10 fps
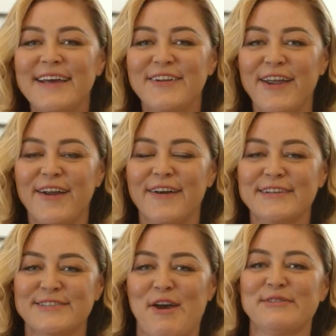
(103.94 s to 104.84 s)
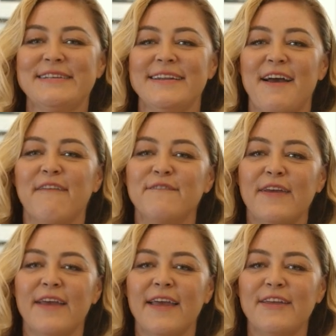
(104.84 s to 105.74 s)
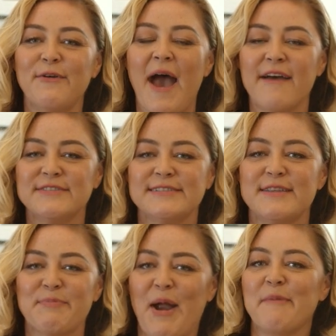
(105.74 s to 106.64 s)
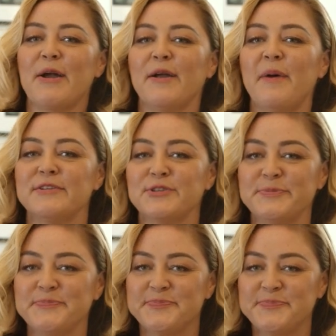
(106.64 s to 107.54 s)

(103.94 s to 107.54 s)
down here is cozy and comfy, you have to see the primary bedroom.